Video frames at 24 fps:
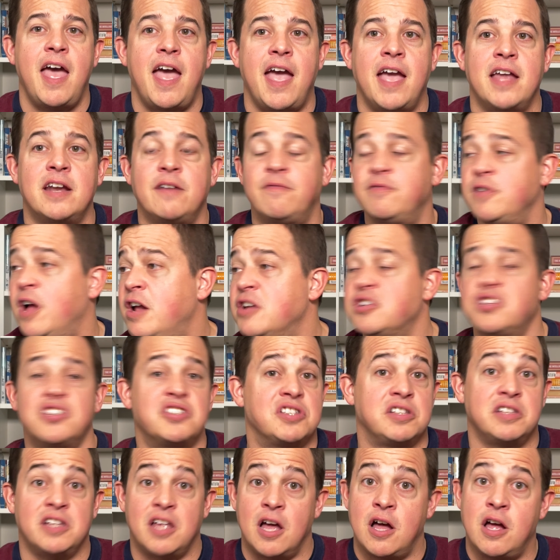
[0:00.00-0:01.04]
And if not,
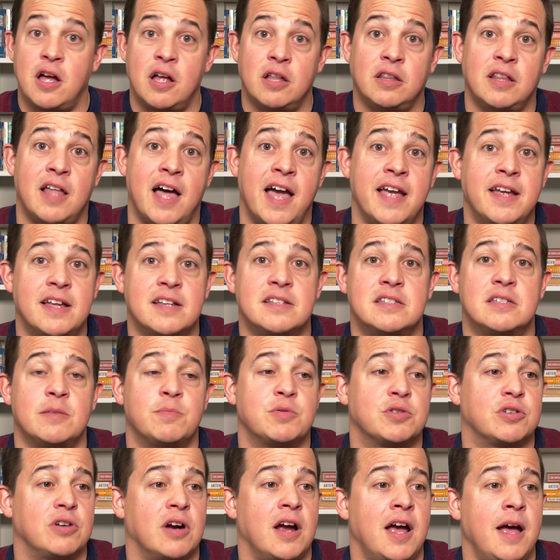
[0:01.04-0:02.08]
just like and
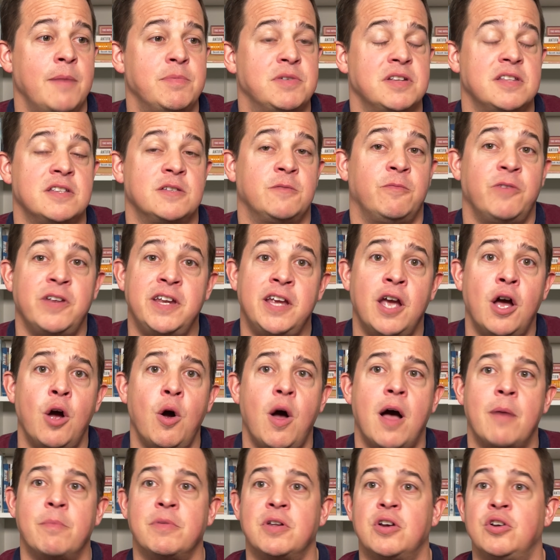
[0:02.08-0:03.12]
subscribe to this video.
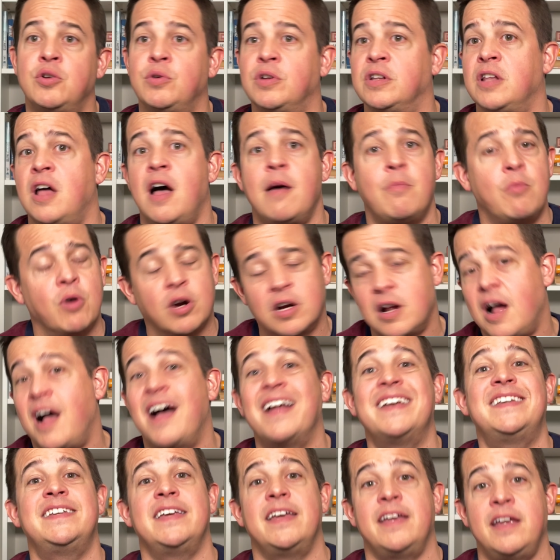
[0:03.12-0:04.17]
I'm going to do a lot more
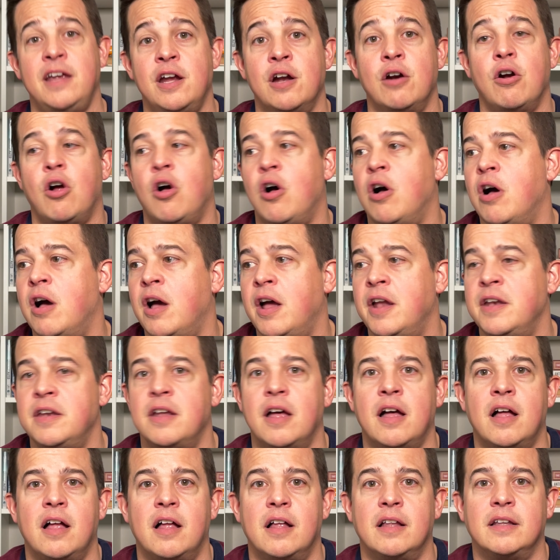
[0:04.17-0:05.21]
content here on
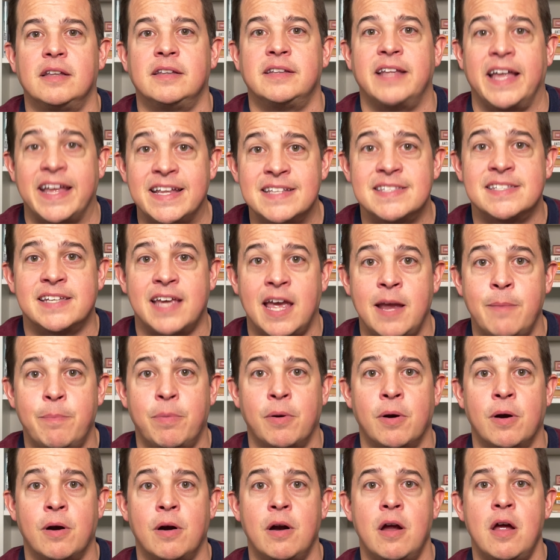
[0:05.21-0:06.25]

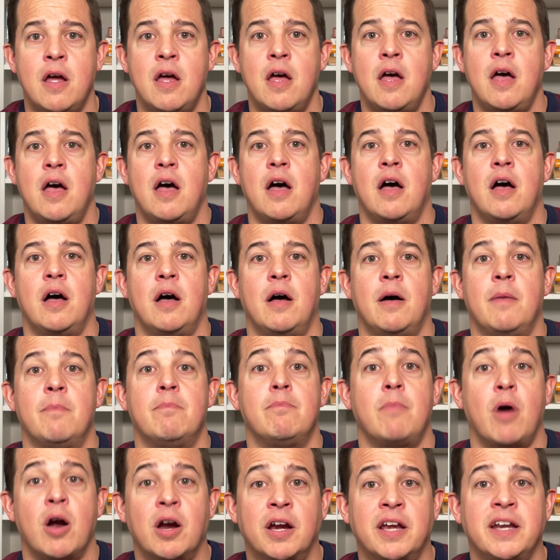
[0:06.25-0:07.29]
landscaper
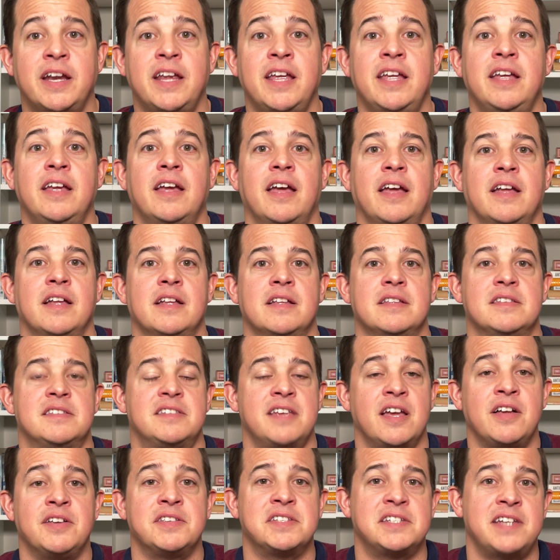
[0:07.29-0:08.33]
marketing and
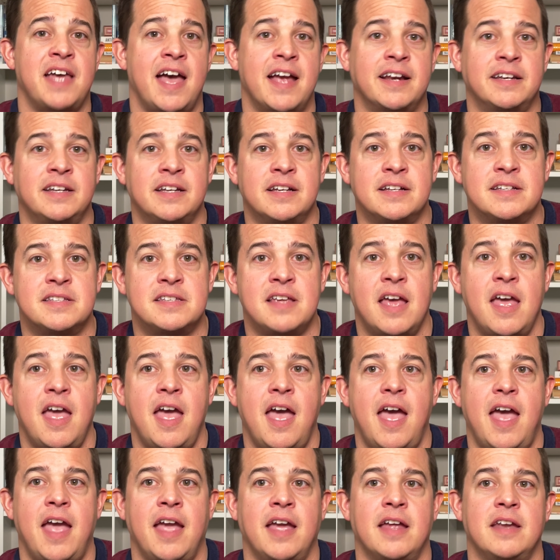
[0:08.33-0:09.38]
sales tactics.
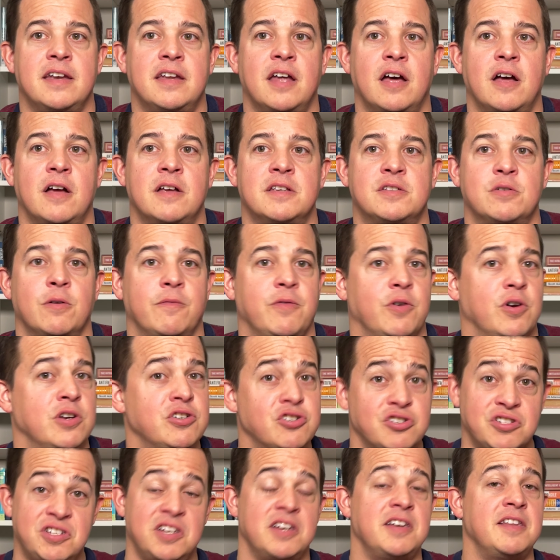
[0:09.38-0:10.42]
And so if you're
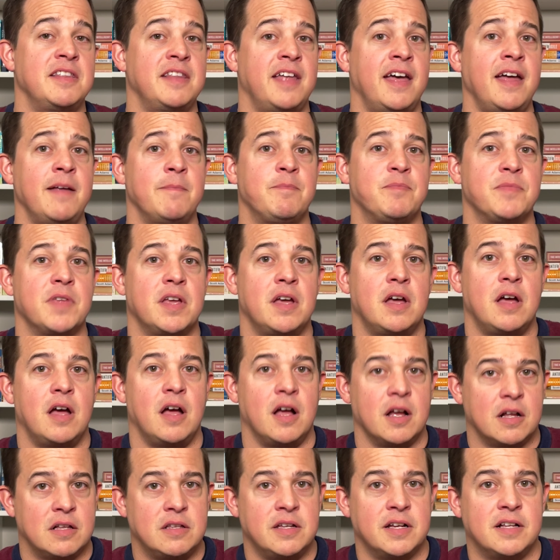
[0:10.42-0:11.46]
interested in that,
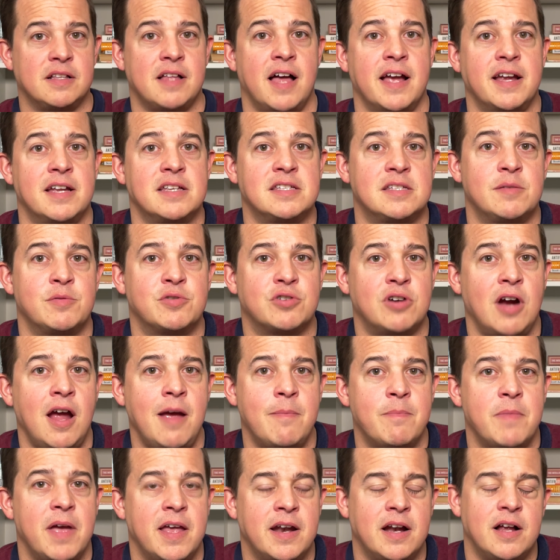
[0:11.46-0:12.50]
click like and
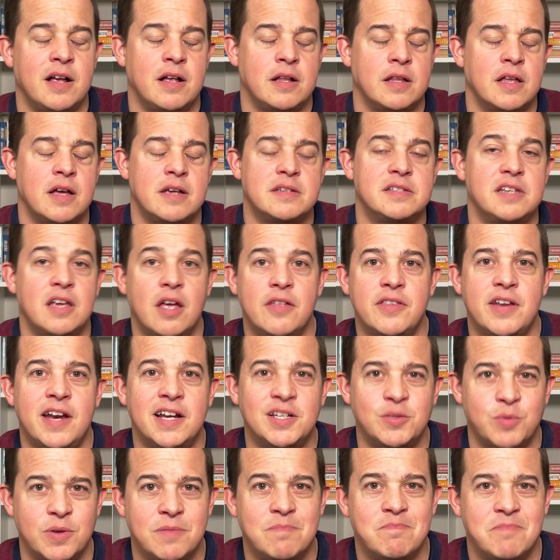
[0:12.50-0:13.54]
subscribe, and I'll see you on the
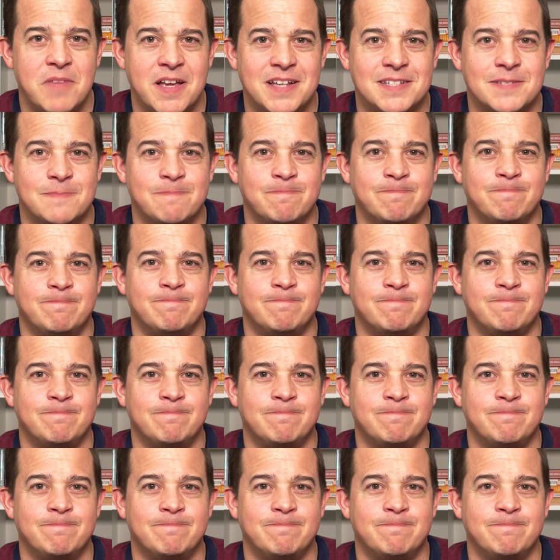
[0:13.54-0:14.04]
next one. Thanks.